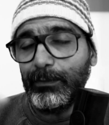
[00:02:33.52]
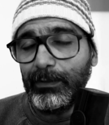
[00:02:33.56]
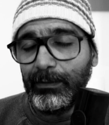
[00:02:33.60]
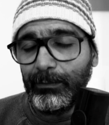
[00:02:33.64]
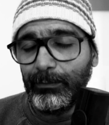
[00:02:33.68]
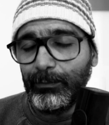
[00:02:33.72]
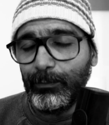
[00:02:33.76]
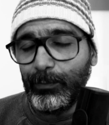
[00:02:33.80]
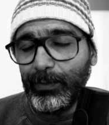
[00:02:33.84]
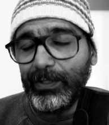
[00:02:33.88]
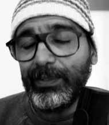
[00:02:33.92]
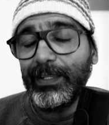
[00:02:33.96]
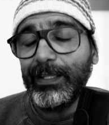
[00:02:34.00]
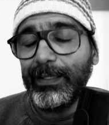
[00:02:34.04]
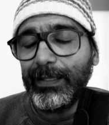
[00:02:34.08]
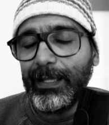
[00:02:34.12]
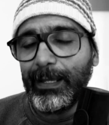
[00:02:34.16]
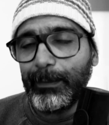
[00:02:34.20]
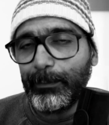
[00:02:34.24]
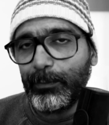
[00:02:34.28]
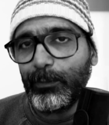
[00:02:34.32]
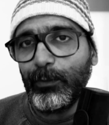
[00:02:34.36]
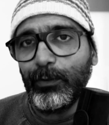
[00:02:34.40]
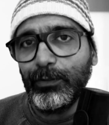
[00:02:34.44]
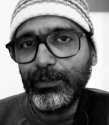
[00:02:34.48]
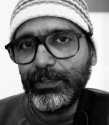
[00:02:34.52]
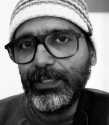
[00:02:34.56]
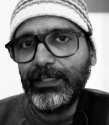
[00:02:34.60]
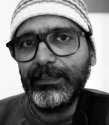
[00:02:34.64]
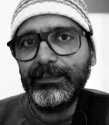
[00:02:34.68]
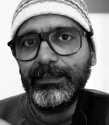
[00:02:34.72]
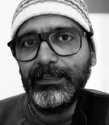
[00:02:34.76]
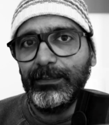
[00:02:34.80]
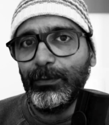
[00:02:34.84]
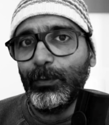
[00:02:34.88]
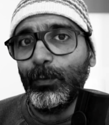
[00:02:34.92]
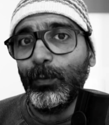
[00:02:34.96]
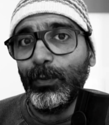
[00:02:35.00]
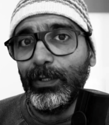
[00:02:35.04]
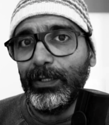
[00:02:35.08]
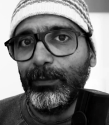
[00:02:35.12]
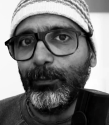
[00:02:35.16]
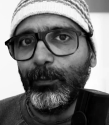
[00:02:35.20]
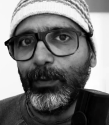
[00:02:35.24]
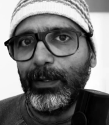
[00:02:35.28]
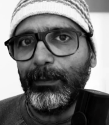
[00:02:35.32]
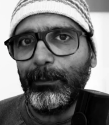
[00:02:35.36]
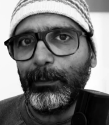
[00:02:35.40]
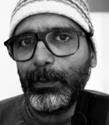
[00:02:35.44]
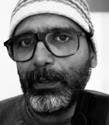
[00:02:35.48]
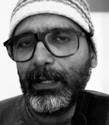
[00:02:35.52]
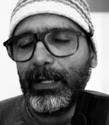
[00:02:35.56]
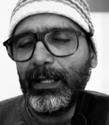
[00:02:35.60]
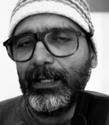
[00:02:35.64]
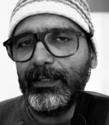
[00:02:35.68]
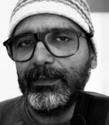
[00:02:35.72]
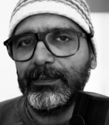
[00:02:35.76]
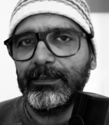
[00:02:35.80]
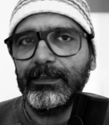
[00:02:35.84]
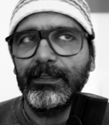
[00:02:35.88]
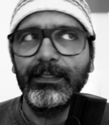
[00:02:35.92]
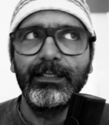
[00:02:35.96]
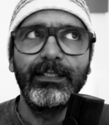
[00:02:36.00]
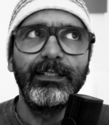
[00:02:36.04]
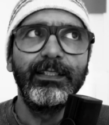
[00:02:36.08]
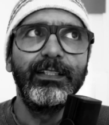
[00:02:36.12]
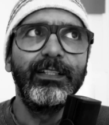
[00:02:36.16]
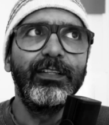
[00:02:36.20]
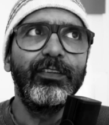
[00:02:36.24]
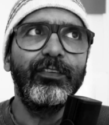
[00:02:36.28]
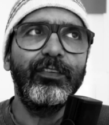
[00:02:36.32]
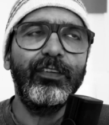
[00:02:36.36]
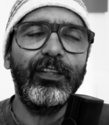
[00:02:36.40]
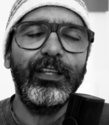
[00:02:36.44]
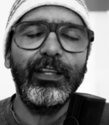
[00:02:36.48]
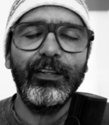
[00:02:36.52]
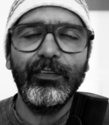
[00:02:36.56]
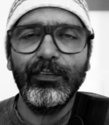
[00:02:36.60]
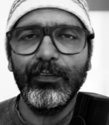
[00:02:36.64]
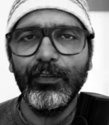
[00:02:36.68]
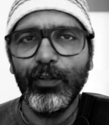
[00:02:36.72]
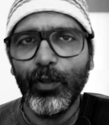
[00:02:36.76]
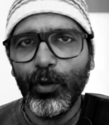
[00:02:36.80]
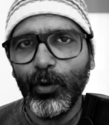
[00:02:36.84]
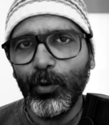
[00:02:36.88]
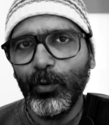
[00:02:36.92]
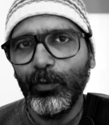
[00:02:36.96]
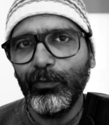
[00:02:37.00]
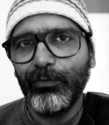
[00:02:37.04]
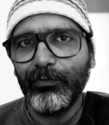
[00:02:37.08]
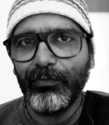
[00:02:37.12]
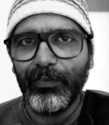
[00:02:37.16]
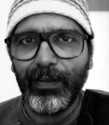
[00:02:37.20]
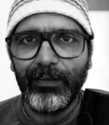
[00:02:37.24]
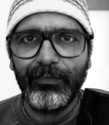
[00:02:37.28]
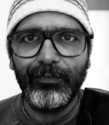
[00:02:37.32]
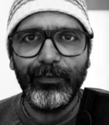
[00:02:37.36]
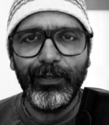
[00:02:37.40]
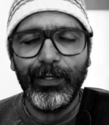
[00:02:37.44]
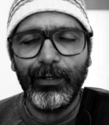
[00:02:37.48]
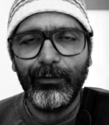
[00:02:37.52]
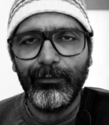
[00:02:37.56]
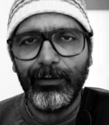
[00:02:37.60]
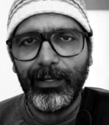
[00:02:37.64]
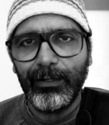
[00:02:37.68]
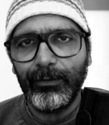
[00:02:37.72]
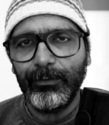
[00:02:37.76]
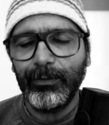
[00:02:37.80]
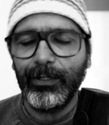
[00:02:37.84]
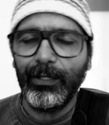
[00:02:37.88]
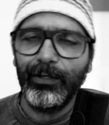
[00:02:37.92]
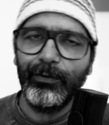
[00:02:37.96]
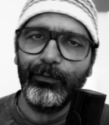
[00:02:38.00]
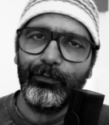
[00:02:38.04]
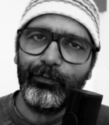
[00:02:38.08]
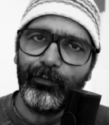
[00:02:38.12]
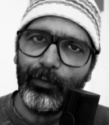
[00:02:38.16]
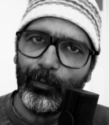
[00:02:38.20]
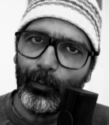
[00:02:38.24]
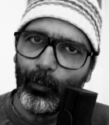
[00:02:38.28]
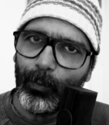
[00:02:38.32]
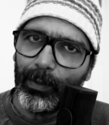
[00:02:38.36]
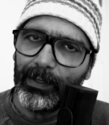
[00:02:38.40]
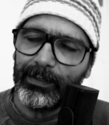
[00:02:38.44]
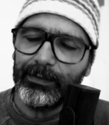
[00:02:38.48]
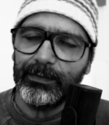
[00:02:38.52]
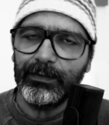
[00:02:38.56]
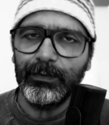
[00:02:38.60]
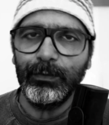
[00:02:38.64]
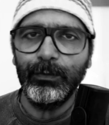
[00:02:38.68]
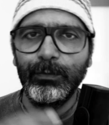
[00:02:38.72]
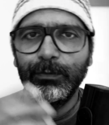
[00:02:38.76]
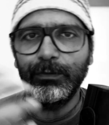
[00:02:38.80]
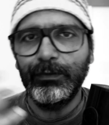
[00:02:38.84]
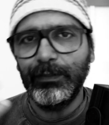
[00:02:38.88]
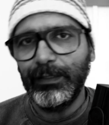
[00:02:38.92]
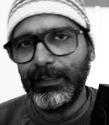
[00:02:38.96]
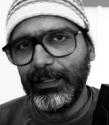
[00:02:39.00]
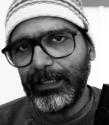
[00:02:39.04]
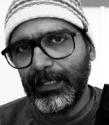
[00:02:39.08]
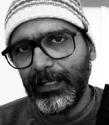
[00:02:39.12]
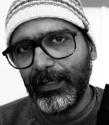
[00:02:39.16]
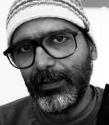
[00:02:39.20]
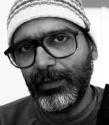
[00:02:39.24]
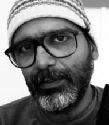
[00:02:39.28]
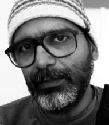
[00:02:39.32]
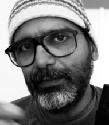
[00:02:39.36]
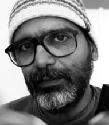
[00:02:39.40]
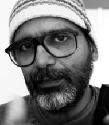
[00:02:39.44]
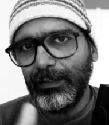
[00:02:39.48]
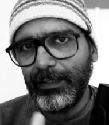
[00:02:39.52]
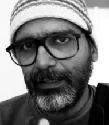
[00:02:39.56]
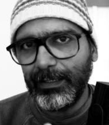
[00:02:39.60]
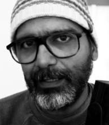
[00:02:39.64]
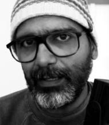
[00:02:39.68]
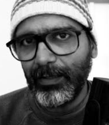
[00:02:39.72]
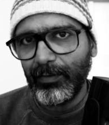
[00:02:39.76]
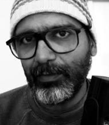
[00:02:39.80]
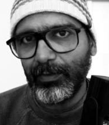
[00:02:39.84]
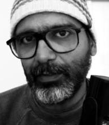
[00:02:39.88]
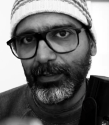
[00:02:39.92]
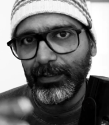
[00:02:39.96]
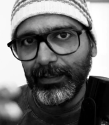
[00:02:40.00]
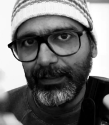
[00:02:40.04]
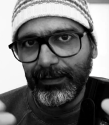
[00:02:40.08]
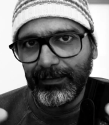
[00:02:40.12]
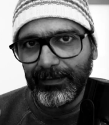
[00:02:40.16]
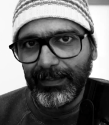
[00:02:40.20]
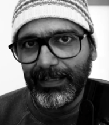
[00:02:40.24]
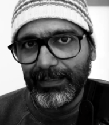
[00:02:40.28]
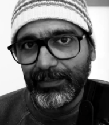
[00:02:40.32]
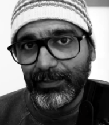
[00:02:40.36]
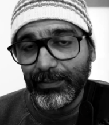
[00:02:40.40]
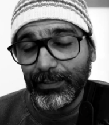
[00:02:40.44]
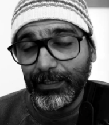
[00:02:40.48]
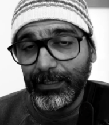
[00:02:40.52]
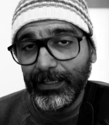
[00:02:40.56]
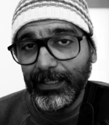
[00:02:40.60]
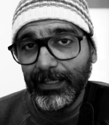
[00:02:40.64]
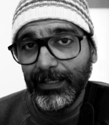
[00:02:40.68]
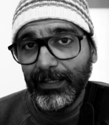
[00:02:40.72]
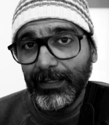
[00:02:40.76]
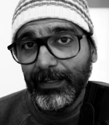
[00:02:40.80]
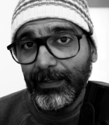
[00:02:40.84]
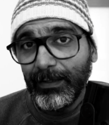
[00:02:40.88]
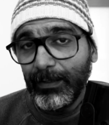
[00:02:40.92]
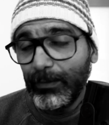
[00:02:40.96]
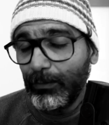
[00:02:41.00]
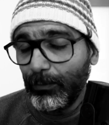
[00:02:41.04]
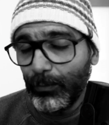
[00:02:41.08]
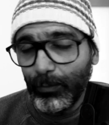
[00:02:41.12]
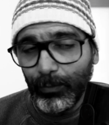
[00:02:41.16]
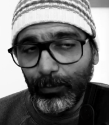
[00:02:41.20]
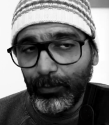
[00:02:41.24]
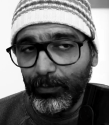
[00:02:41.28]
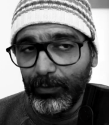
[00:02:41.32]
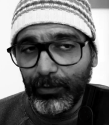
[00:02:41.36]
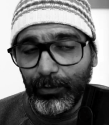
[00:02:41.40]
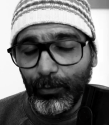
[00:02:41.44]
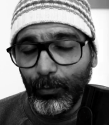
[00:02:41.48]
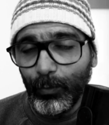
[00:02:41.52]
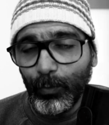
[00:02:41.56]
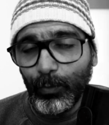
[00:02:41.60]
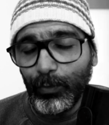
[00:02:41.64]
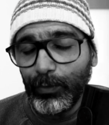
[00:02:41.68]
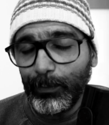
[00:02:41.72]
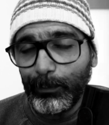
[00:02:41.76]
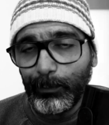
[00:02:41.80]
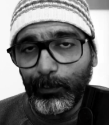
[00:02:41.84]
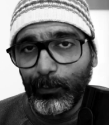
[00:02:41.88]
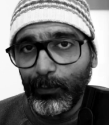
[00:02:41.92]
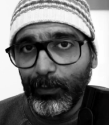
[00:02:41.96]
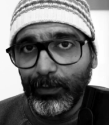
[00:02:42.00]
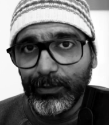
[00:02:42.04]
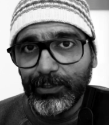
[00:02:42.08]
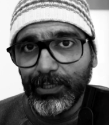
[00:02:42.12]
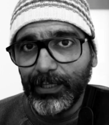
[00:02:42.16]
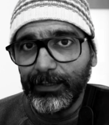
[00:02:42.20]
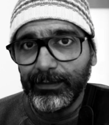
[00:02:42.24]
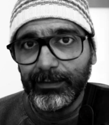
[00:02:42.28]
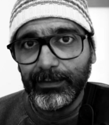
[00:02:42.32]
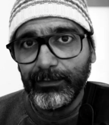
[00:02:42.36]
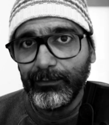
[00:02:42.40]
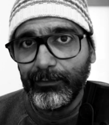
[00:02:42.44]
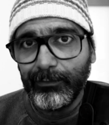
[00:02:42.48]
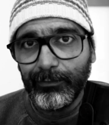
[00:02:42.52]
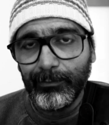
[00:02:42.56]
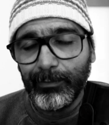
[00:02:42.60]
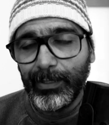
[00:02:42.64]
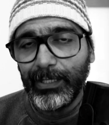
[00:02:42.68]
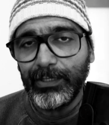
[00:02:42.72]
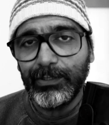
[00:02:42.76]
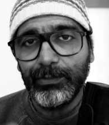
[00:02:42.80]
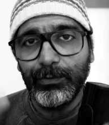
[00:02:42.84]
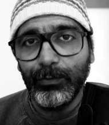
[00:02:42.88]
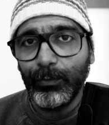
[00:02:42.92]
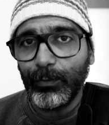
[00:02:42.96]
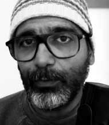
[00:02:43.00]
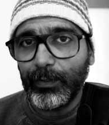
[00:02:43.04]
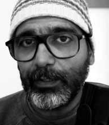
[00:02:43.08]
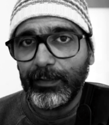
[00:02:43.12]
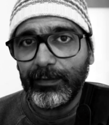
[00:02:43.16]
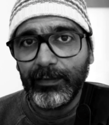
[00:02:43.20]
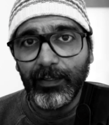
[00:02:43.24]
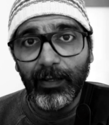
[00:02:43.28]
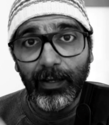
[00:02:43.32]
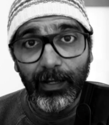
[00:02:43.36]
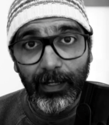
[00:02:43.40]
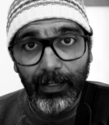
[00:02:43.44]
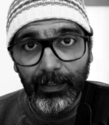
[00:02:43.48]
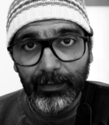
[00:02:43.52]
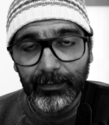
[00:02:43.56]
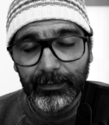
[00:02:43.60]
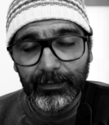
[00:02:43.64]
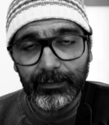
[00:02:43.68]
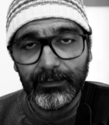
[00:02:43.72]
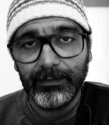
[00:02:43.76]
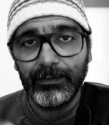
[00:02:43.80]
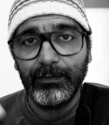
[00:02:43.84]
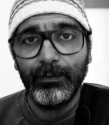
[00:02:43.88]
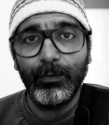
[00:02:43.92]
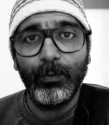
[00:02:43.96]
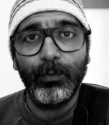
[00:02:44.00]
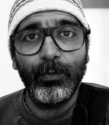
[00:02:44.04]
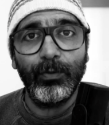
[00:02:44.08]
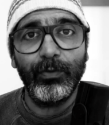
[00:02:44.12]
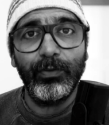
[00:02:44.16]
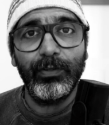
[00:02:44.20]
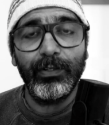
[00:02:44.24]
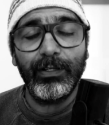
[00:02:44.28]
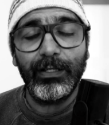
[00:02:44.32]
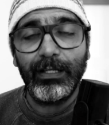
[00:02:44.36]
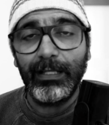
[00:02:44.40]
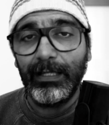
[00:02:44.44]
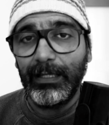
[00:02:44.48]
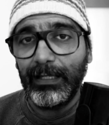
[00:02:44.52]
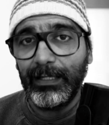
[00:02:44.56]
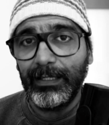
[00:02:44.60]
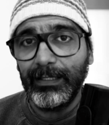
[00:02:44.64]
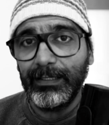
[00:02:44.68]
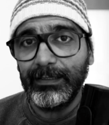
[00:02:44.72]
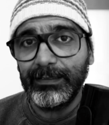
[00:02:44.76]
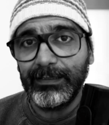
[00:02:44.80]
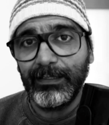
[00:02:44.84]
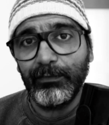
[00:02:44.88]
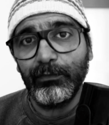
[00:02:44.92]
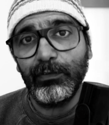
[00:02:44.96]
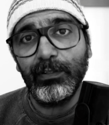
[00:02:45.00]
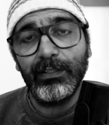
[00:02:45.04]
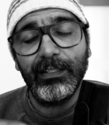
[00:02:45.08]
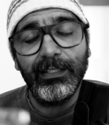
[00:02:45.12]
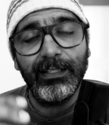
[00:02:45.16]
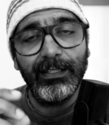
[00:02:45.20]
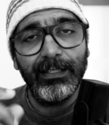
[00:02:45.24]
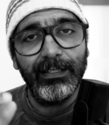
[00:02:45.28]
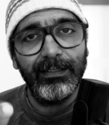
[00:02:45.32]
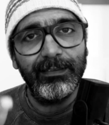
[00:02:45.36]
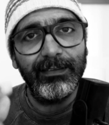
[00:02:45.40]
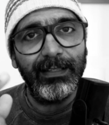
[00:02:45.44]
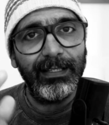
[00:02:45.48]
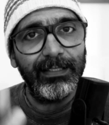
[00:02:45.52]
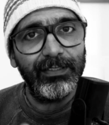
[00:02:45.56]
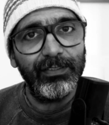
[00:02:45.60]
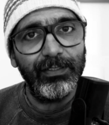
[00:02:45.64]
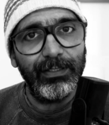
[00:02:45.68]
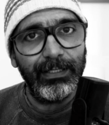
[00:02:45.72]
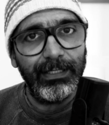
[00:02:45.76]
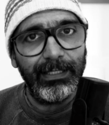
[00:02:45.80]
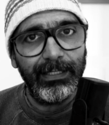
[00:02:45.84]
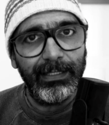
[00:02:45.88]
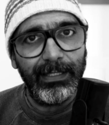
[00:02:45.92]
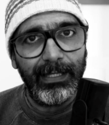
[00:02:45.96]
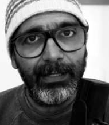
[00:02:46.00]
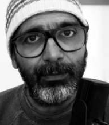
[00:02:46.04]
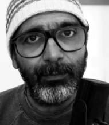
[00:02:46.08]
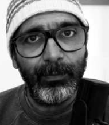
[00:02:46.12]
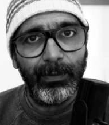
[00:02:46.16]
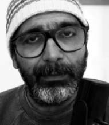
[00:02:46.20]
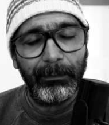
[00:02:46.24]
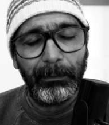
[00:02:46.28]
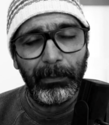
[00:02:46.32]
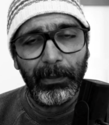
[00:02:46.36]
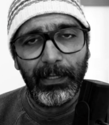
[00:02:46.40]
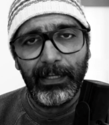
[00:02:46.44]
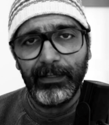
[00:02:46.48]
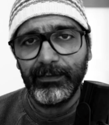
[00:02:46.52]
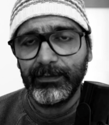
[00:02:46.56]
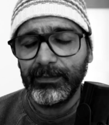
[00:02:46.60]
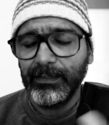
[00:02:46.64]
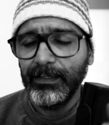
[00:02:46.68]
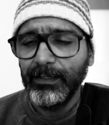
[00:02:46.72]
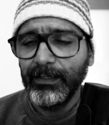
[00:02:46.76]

within that project, it all in one place. So there's no faffing around going from one tool to the other to the other. It's actually all the project information, all the tasks, all the clients, everything is actually in that one place.